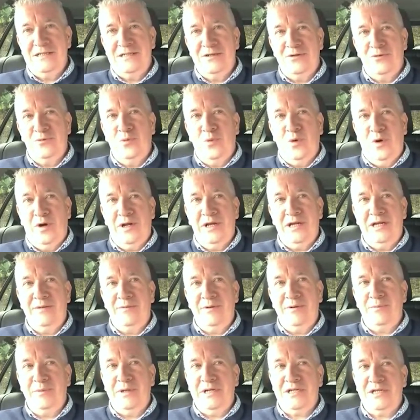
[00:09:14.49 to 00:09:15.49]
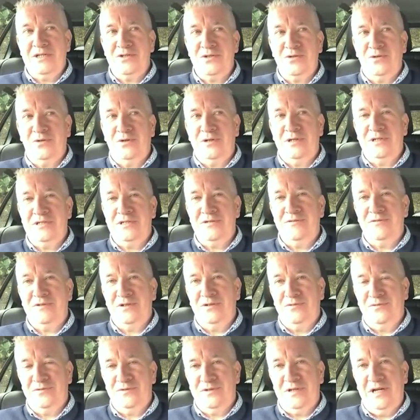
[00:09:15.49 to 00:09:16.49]
you know, worrying about making sure that you have
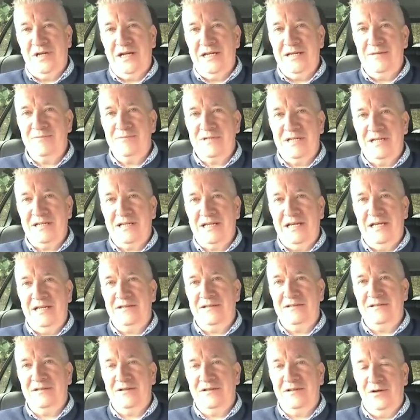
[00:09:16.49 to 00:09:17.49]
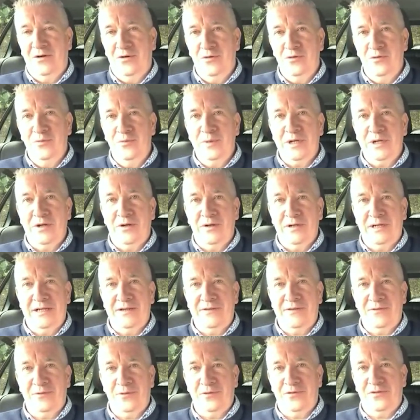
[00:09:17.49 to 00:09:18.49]
enough time dedicated to home and all
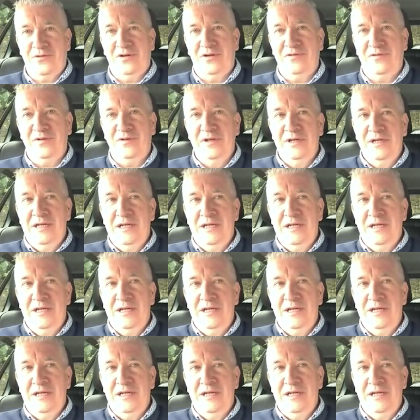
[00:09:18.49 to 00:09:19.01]
that sort of stuff.